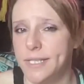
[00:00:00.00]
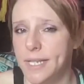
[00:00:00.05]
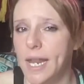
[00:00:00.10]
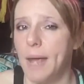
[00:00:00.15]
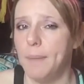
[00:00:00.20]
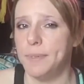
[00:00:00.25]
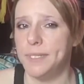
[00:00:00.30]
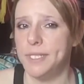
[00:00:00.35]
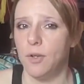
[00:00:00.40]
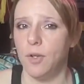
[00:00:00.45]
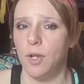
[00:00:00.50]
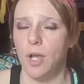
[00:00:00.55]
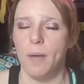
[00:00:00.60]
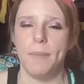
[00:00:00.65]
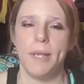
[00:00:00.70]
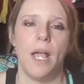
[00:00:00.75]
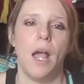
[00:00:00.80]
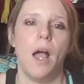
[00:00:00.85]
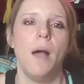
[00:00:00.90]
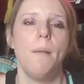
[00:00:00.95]
episode
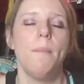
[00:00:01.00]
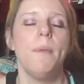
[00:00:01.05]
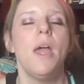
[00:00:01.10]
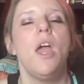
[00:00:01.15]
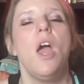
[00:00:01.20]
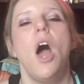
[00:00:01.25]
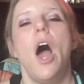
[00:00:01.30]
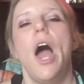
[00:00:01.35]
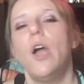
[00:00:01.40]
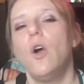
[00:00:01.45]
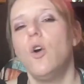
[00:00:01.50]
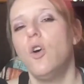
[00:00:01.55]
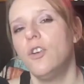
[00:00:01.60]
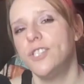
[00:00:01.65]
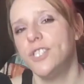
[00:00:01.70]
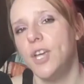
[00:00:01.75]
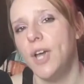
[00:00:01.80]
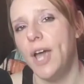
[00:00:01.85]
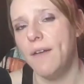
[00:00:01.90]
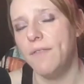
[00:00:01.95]
coming up. I
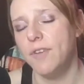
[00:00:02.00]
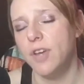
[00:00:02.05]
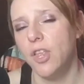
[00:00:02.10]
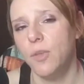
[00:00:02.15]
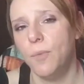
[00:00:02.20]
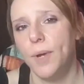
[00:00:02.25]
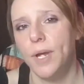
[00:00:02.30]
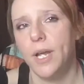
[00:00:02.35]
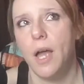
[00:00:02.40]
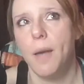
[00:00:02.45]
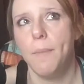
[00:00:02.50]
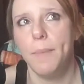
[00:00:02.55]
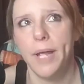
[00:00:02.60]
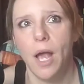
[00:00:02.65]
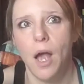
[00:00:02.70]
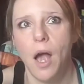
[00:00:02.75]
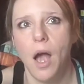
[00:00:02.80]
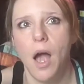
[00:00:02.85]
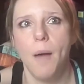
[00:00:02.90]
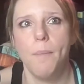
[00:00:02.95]
also have another one coming
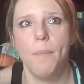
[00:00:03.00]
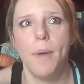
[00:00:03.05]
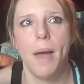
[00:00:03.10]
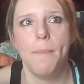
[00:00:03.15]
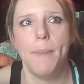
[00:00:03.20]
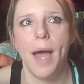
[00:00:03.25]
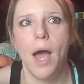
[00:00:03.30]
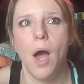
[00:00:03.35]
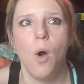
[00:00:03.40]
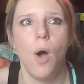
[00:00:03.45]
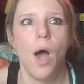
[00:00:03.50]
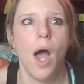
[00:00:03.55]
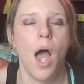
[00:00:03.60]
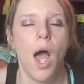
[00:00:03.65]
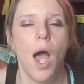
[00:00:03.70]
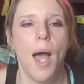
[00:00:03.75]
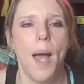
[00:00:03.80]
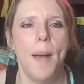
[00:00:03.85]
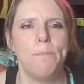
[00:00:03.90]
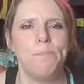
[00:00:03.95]
up about
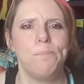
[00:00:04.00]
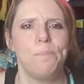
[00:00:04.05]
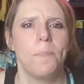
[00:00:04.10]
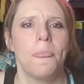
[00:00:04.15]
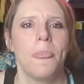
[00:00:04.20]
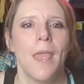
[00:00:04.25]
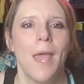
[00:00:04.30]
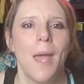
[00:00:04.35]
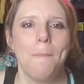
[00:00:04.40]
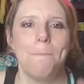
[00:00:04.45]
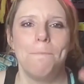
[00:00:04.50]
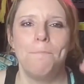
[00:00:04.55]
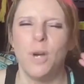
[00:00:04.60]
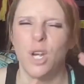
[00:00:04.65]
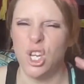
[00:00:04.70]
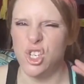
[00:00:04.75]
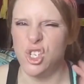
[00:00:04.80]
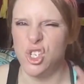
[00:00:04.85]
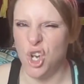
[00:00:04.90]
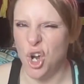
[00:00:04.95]

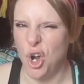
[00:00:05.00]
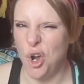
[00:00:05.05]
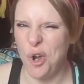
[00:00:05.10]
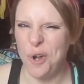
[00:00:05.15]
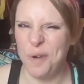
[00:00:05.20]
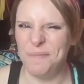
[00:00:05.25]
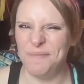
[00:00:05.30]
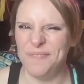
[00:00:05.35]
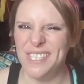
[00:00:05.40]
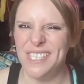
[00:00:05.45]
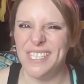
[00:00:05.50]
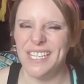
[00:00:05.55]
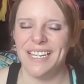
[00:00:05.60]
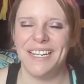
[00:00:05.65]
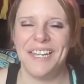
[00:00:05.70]
bookish terms.